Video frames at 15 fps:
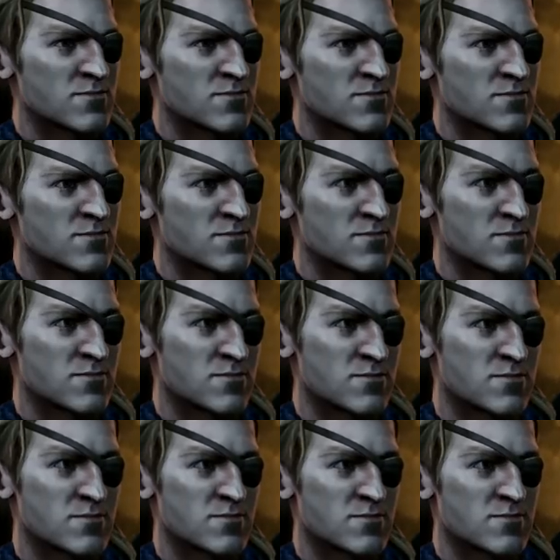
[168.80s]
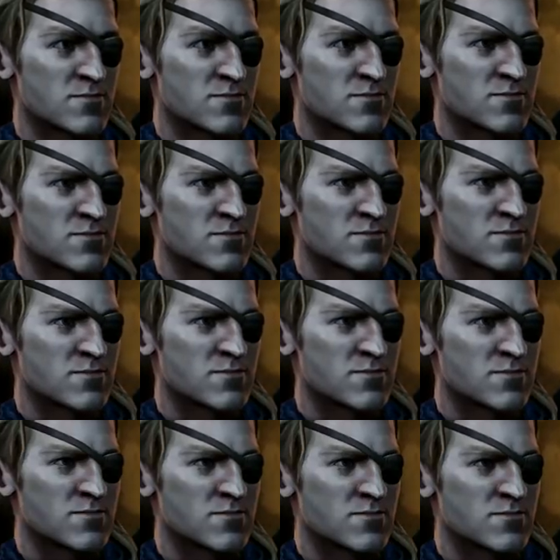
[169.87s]

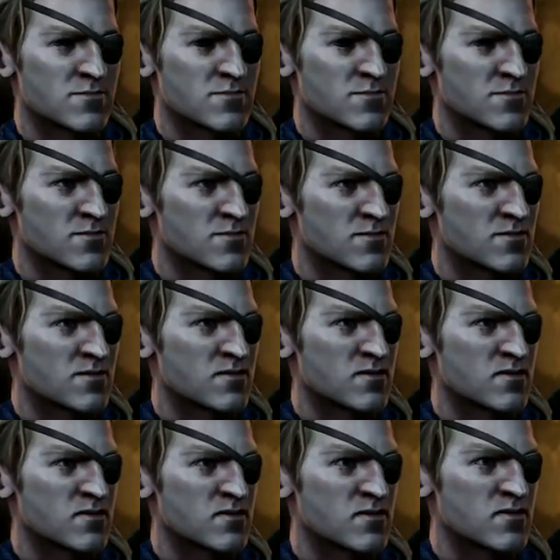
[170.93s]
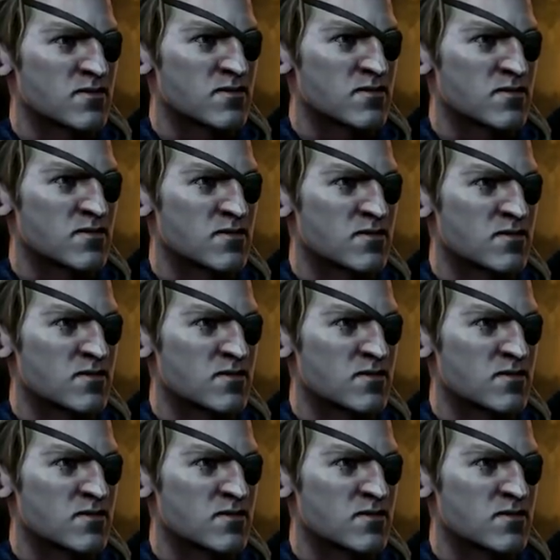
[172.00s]
(silent)